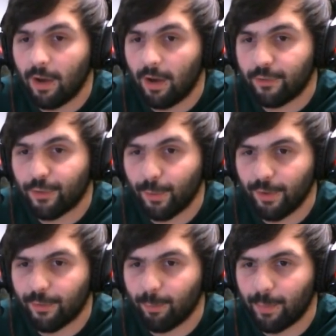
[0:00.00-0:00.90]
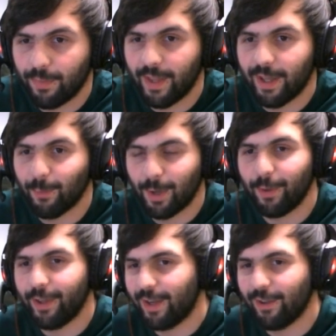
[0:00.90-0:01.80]
choice. But then when I
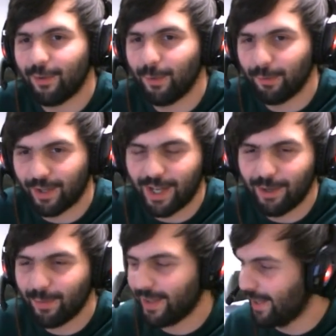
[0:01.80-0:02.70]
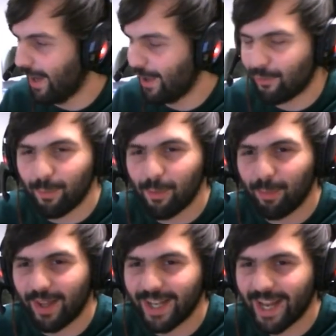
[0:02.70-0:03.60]
played against you, I was like, I don't think he had trouble
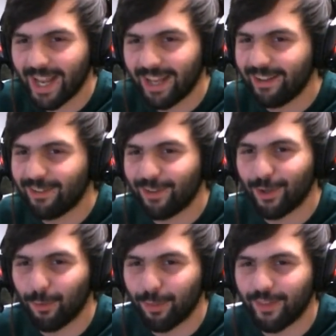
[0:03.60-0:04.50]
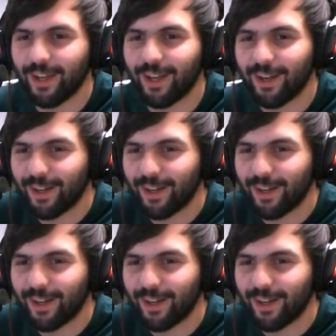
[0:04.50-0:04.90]
playing any single thing.